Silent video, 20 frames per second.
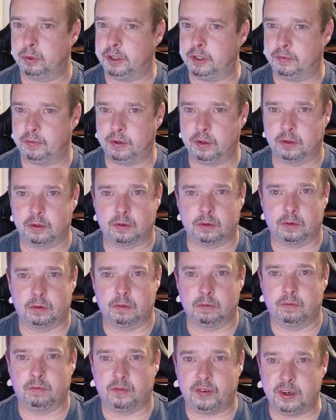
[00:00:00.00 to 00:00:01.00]
please
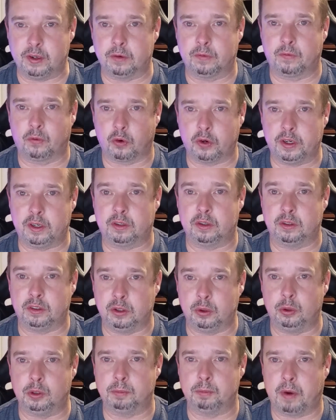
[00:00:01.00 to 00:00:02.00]
feel free to
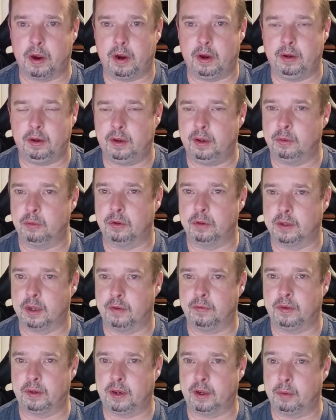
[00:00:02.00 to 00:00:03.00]
use mine. It will
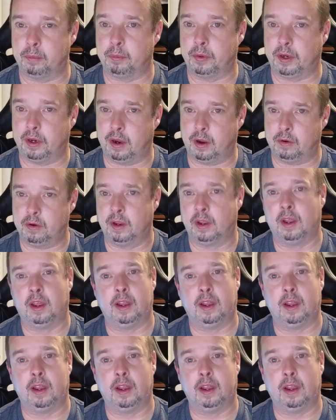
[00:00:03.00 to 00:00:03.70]
definitely help me out.